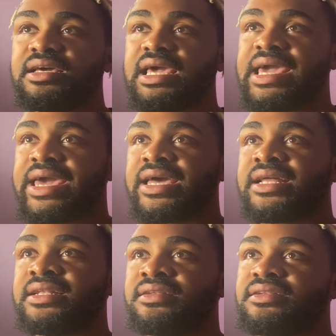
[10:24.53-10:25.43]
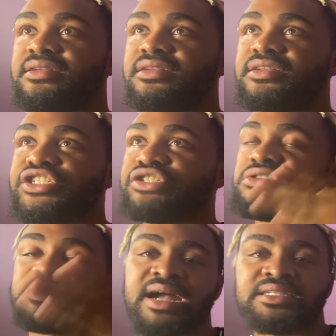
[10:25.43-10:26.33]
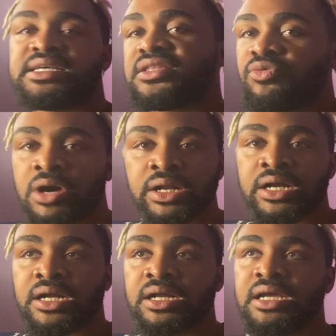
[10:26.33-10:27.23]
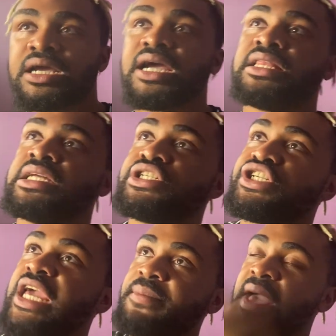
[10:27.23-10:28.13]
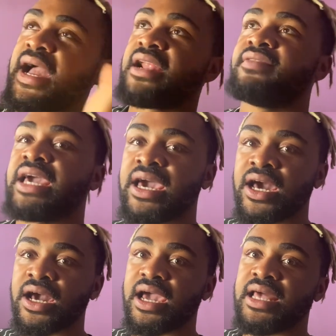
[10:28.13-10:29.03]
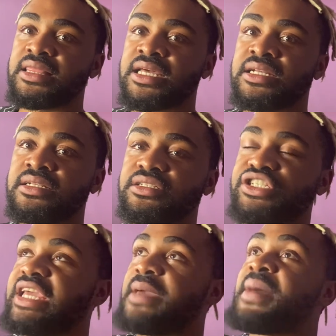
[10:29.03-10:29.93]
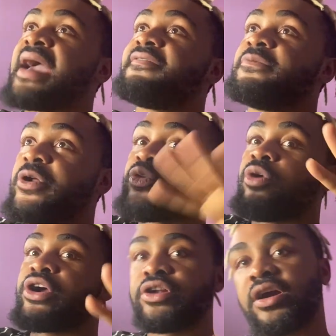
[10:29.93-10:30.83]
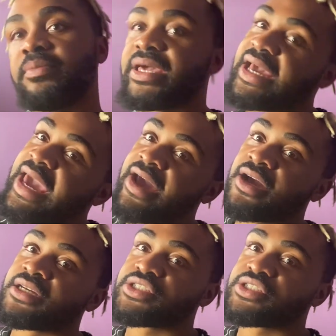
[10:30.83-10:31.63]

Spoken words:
And she was practicing in the water, and then she came back out of the air, and then she came back from underwater to come get air.